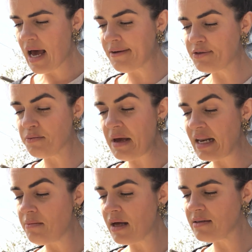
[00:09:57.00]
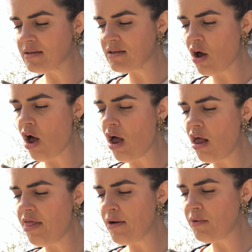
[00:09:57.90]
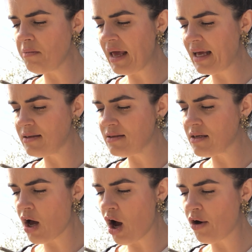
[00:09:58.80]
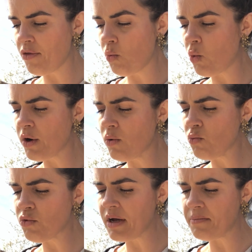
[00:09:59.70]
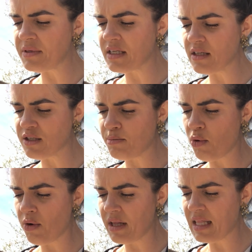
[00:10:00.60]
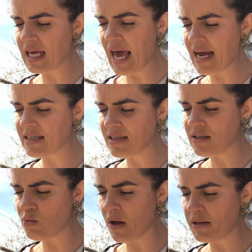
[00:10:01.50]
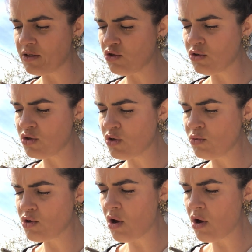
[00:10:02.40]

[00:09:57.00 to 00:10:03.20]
After many months, all that remains are the wooden ribs that supported the cactus while it stood so